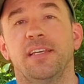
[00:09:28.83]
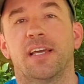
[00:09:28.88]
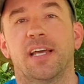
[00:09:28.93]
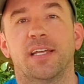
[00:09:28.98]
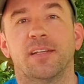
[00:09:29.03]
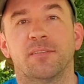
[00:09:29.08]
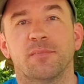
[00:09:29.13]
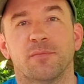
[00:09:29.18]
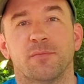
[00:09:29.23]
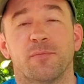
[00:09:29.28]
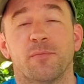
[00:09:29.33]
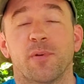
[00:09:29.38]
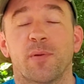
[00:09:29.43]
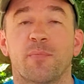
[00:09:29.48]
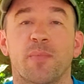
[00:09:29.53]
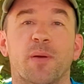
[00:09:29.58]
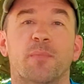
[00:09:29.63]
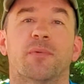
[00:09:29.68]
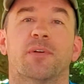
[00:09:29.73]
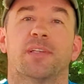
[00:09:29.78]
end,
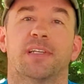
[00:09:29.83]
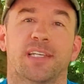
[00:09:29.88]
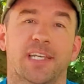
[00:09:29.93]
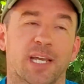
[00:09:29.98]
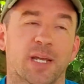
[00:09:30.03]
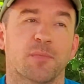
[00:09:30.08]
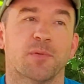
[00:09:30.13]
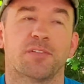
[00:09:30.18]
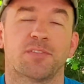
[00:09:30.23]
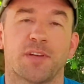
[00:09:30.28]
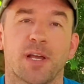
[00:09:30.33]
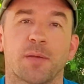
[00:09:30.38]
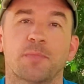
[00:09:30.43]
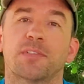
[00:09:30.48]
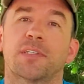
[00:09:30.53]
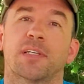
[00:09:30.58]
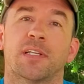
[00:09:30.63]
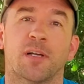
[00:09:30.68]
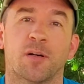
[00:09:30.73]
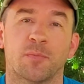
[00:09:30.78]
remember that camera traps
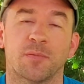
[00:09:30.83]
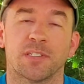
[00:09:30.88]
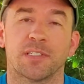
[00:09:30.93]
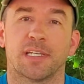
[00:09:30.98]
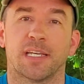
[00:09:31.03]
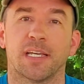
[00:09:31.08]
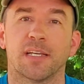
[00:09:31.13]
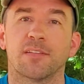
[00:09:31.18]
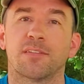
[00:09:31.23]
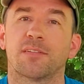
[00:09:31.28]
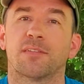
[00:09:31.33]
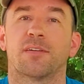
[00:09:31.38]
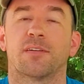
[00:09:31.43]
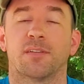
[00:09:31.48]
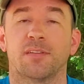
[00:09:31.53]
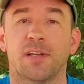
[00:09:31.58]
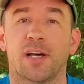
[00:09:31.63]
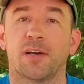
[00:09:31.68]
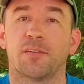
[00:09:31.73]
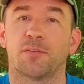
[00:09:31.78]
can help us answer a
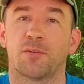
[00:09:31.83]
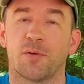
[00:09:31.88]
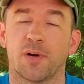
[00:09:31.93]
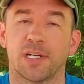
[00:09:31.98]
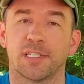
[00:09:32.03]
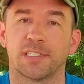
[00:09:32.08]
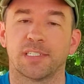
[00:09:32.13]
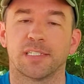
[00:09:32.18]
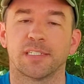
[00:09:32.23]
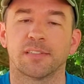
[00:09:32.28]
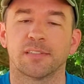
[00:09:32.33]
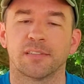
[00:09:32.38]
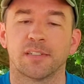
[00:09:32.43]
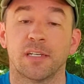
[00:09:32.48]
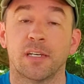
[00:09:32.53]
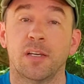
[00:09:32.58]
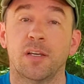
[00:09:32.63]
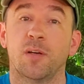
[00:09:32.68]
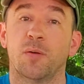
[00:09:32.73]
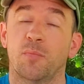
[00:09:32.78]
lot of questions,
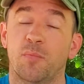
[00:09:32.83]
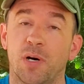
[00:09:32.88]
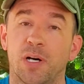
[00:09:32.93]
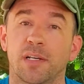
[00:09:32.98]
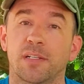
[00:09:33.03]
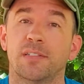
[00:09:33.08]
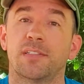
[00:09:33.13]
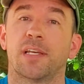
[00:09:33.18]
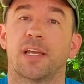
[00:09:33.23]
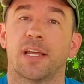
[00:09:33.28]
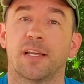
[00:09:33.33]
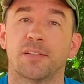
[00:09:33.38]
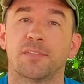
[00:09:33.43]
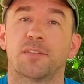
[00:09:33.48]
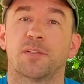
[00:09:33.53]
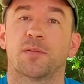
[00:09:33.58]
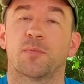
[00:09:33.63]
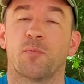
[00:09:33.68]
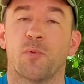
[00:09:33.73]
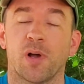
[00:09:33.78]
but to
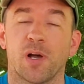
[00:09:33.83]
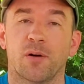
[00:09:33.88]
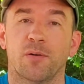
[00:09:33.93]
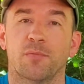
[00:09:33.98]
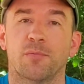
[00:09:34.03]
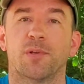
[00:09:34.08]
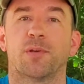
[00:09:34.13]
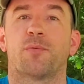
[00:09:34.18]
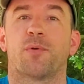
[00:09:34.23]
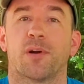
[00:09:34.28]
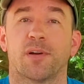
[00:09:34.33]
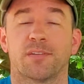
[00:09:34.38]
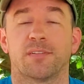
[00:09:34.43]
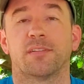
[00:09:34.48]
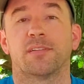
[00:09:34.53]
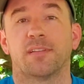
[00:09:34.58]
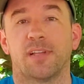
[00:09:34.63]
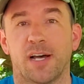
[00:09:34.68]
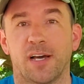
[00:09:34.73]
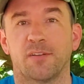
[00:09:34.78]
answer them well requires a
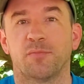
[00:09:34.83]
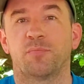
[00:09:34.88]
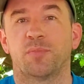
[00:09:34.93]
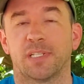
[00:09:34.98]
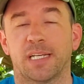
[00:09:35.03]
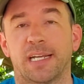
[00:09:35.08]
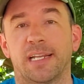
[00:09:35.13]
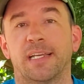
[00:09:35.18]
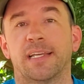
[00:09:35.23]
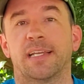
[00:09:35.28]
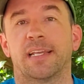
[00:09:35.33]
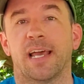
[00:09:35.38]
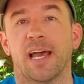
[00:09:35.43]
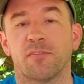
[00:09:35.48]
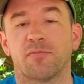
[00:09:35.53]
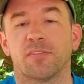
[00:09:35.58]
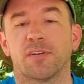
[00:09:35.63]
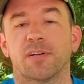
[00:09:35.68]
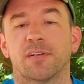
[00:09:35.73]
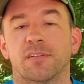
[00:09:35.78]
lot of planning and
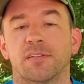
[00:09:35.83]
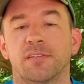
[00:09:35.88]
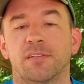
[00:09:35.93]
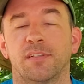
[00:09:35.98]
effort.